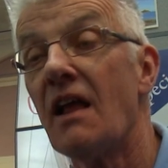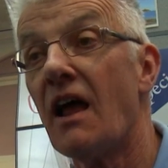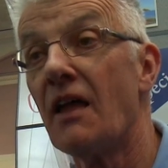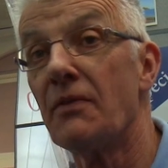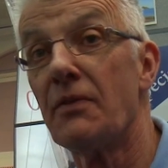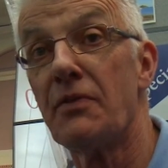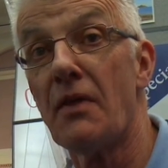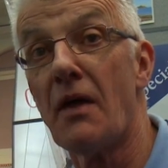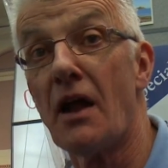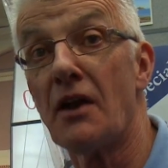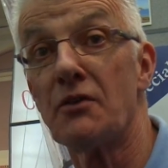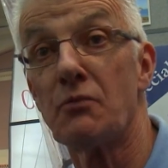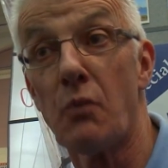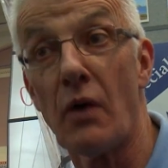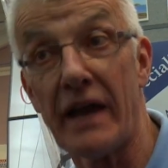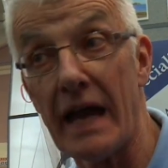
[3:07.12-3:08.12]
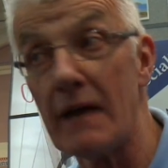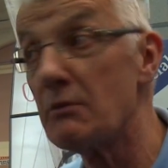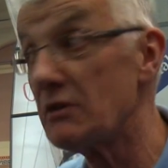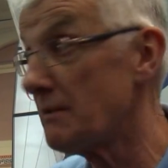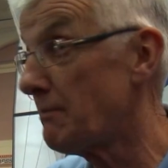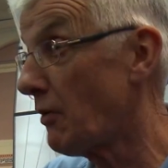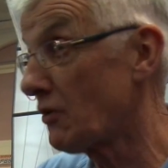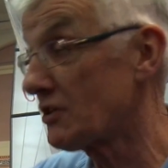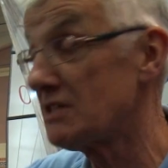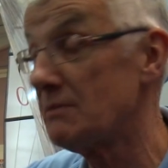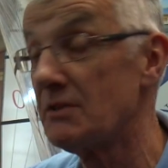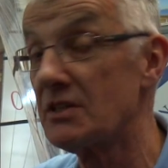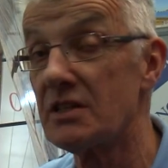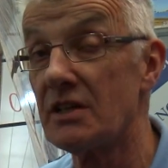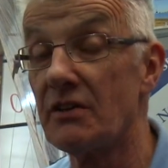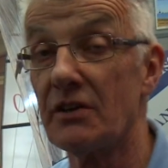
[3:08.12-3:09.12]
And again with epoxy
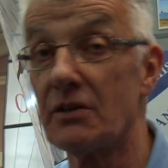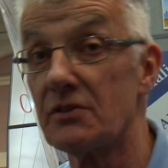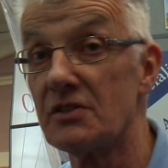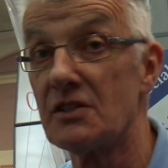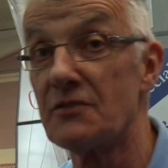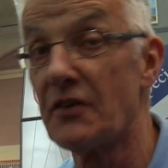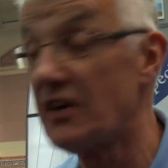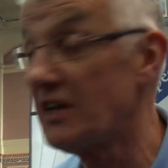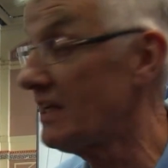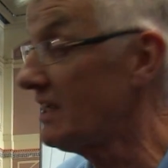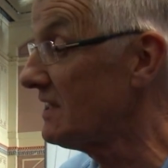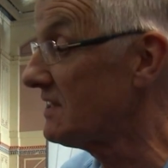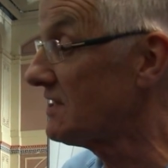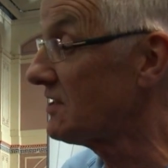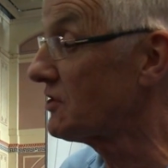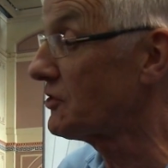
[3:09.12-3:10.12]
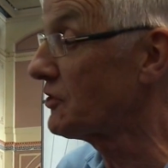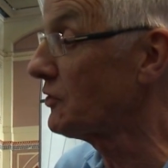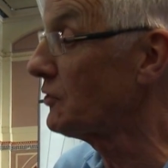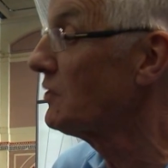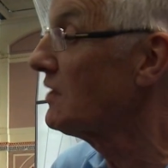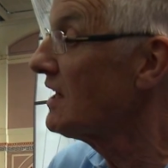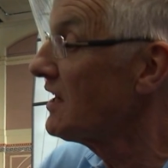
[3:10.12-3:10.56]
materials, it's very easy to do.